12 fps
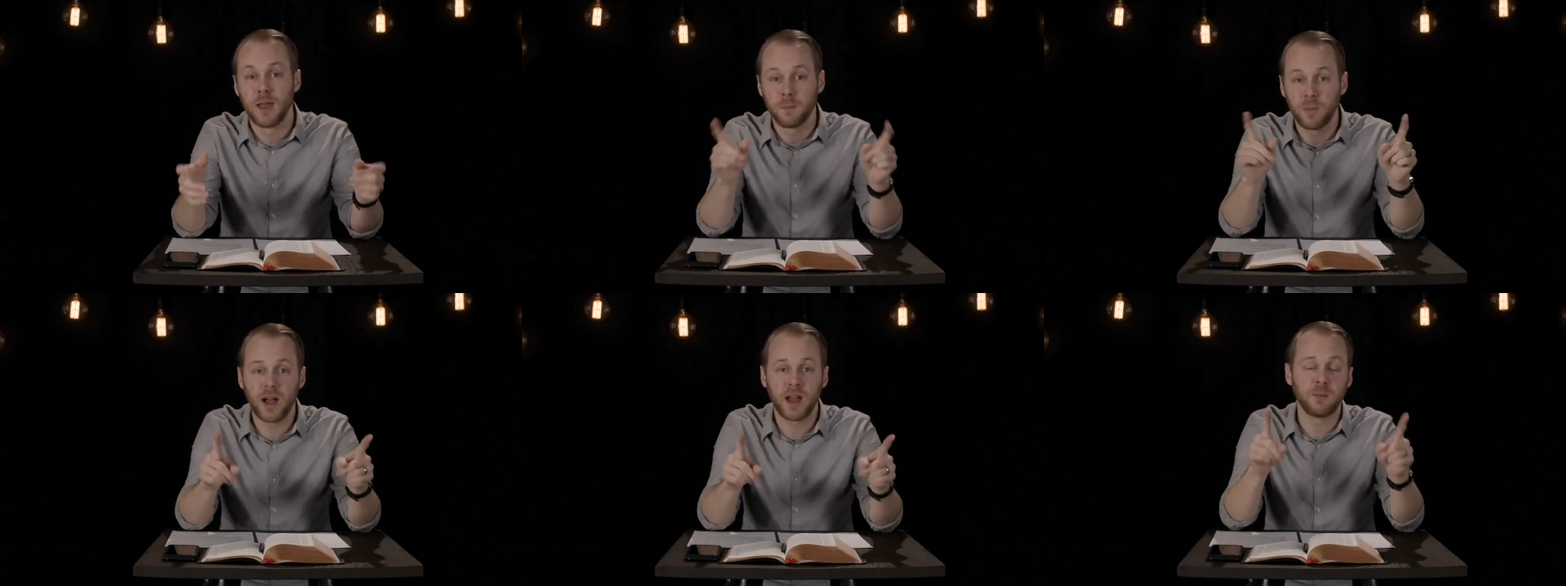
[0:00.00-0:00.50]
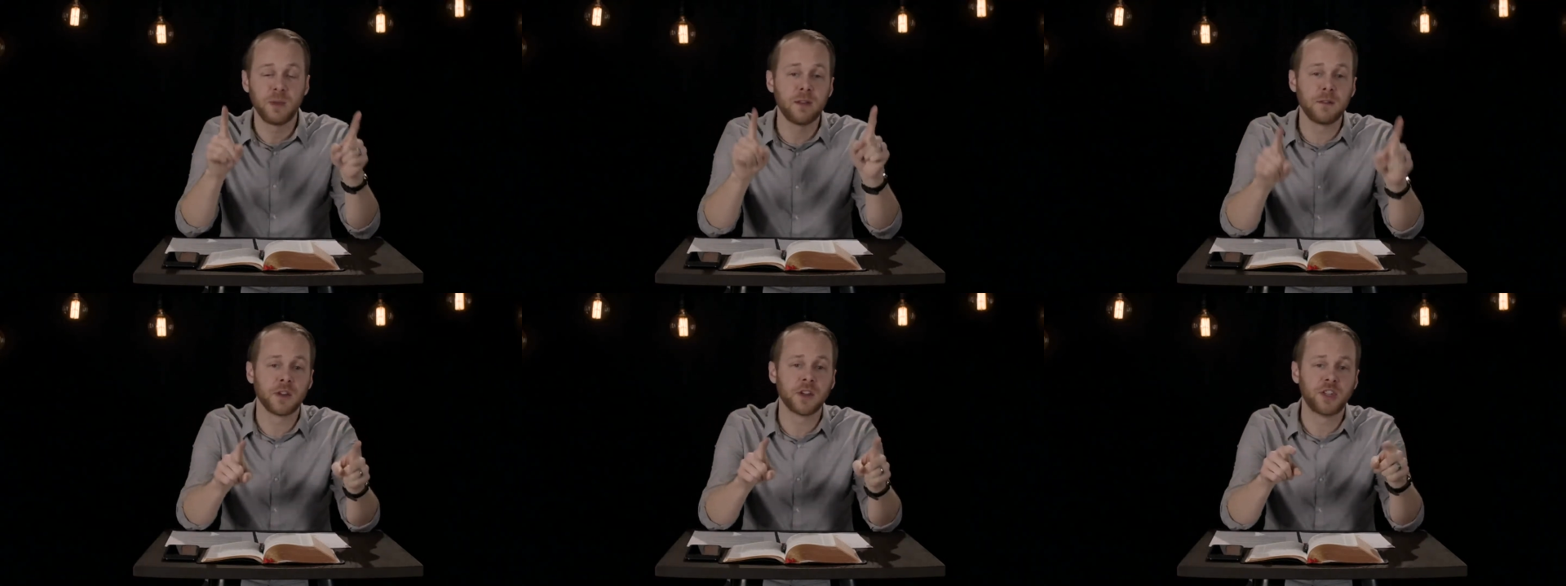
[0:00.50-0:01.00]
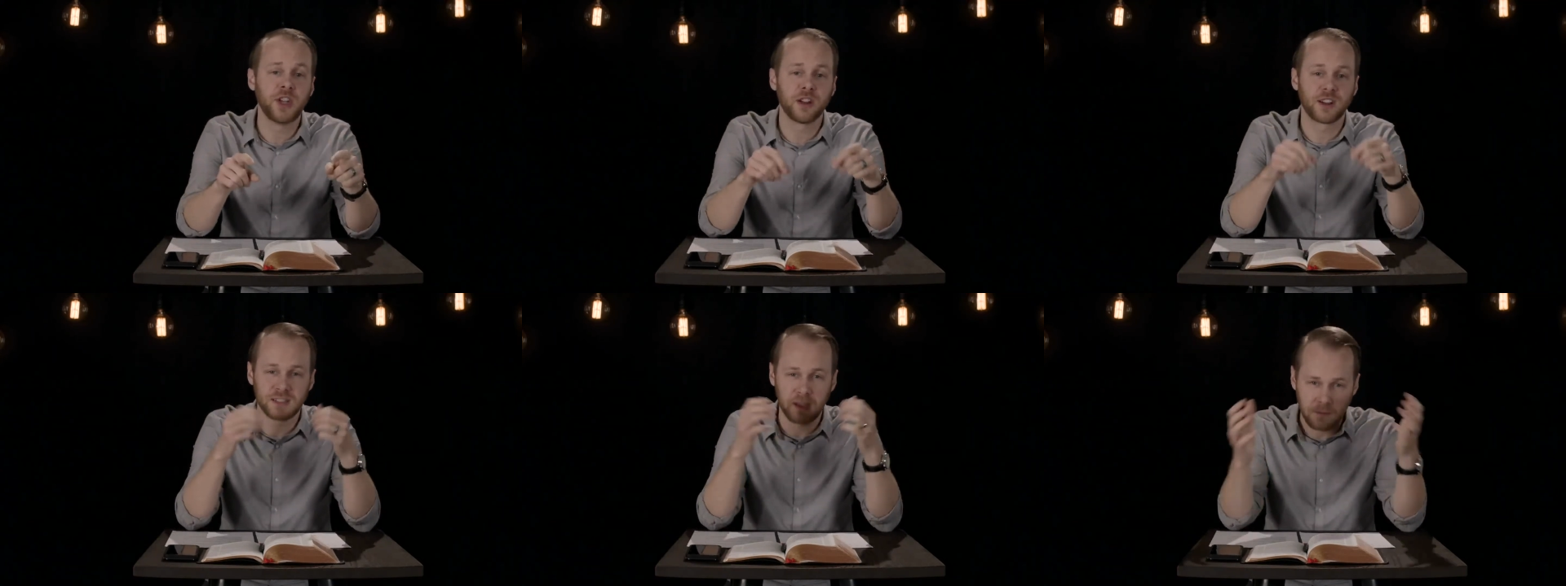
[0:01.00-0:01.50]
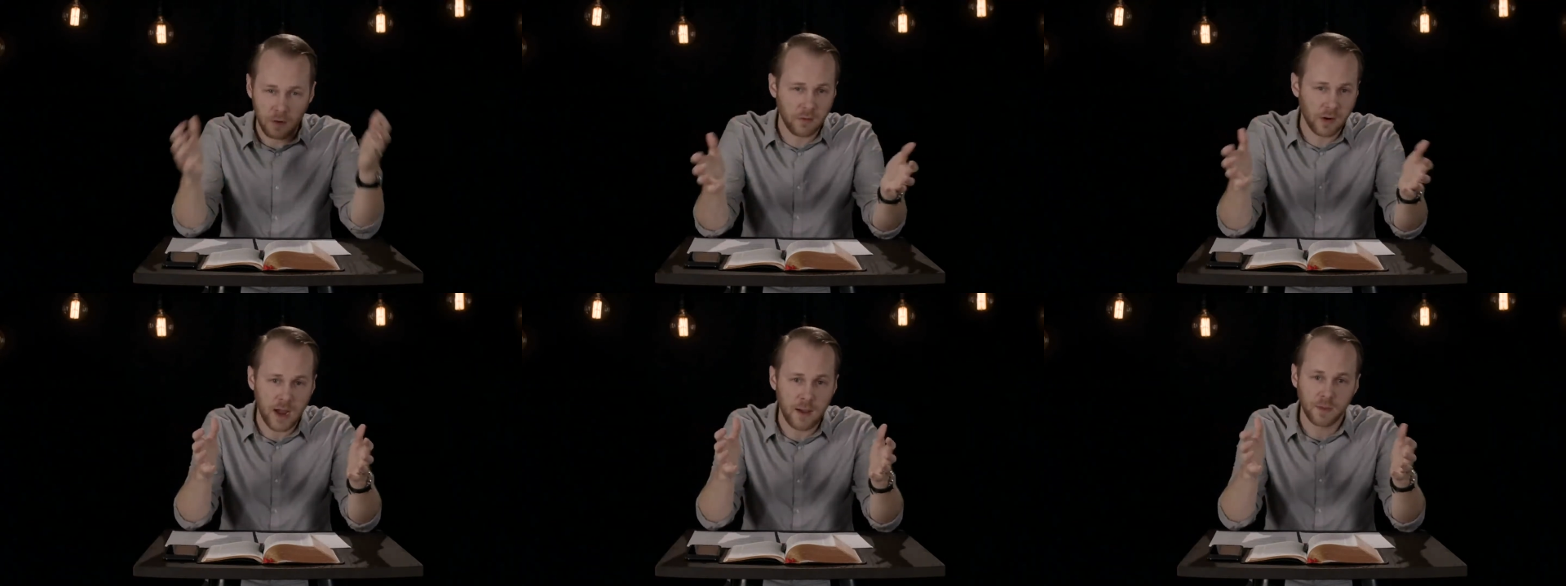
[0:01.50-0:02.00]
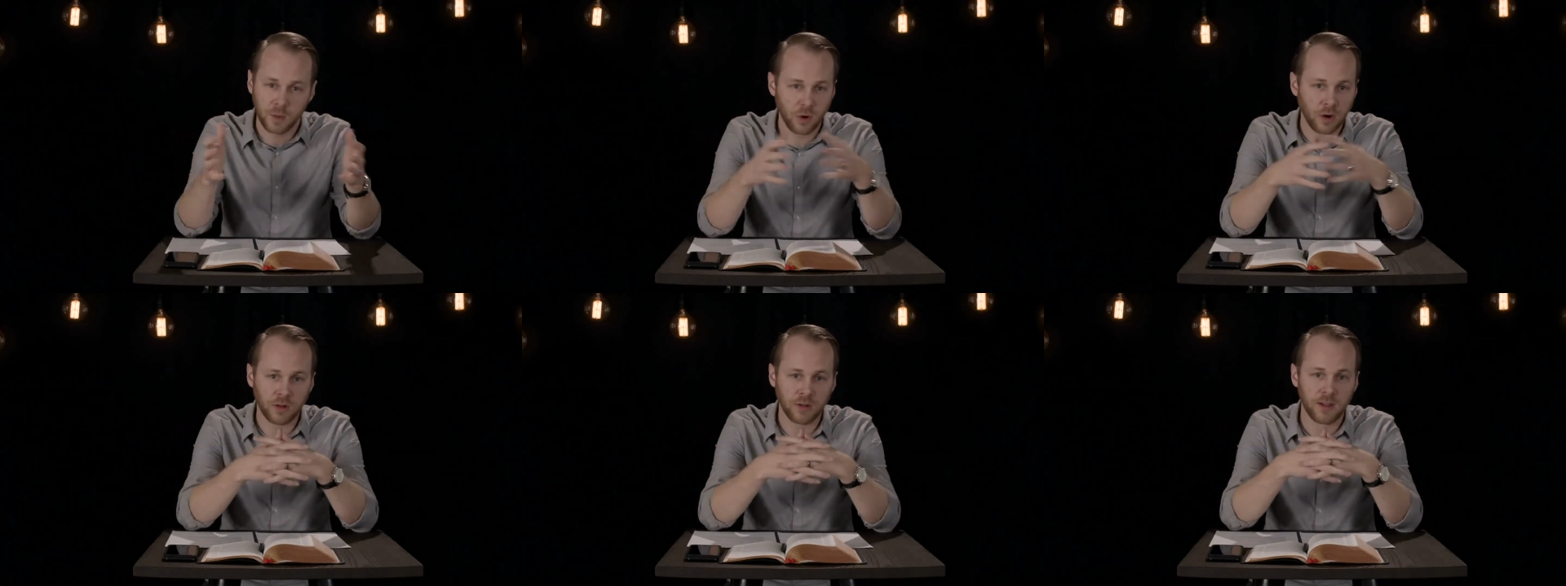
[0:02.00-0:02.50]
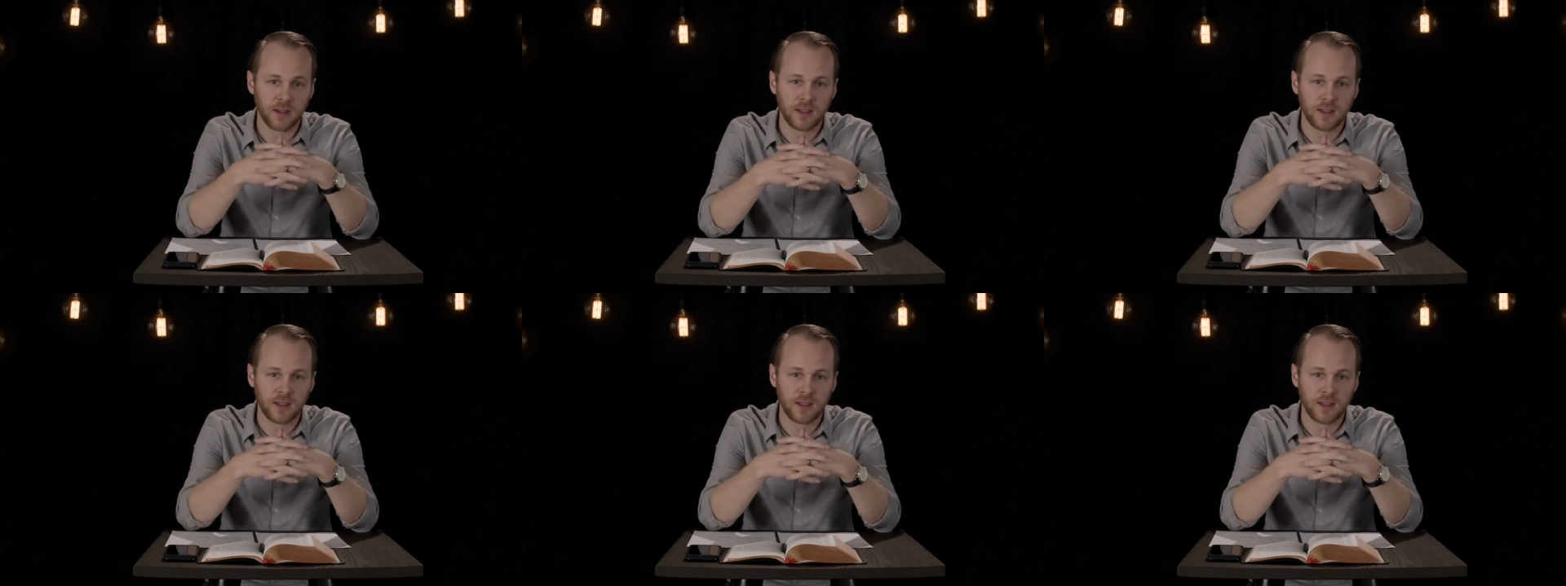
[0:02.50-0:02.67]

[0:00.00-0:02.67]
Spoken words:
but be of good cheer because I've overcome the world.